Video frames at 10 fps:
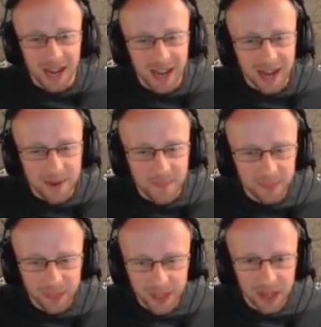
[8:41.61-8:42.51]

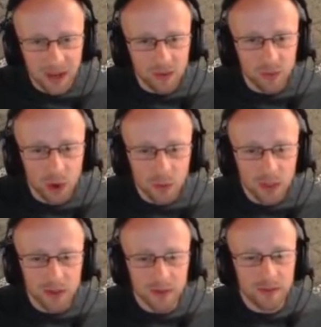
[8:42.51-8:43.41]
Um,
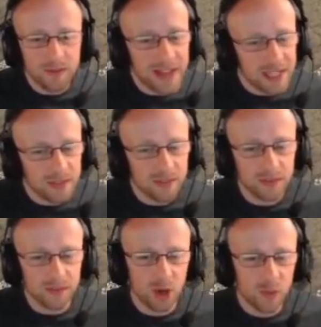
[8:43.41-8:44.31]
Roman
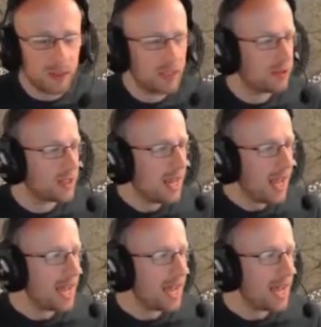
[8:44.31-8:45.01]
veteran Roman leaders.